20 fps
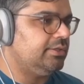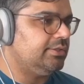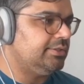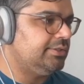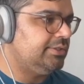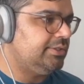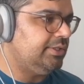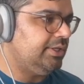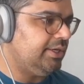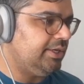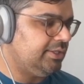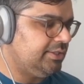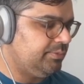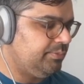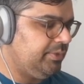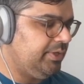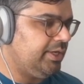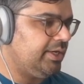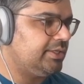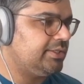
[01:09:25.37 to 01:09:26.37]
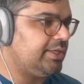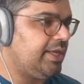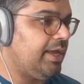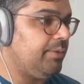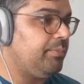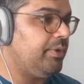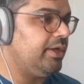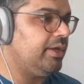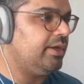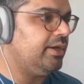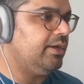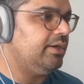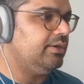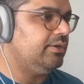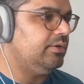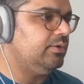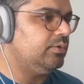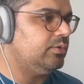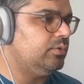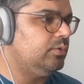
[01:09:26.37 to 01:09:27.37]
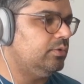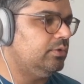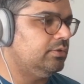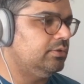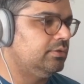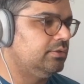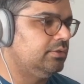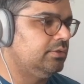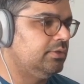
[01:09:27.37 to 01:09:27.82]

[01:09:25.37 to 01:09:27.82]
Let's see, SPX app icon. Oh, cool.